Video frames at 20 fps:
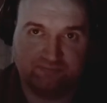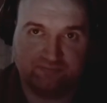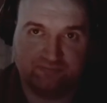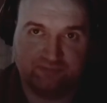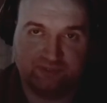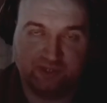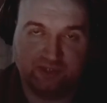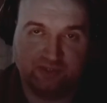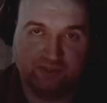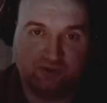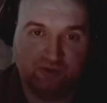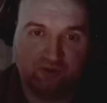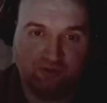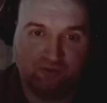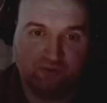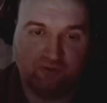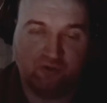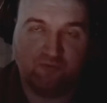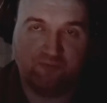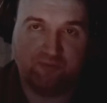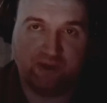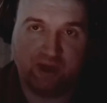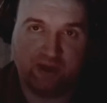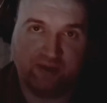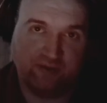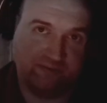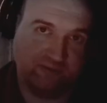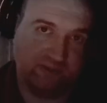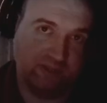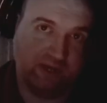The internal Notepad
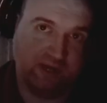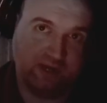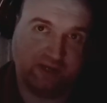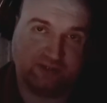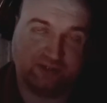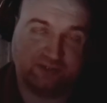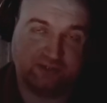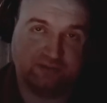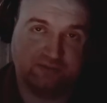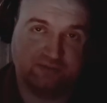in Linux.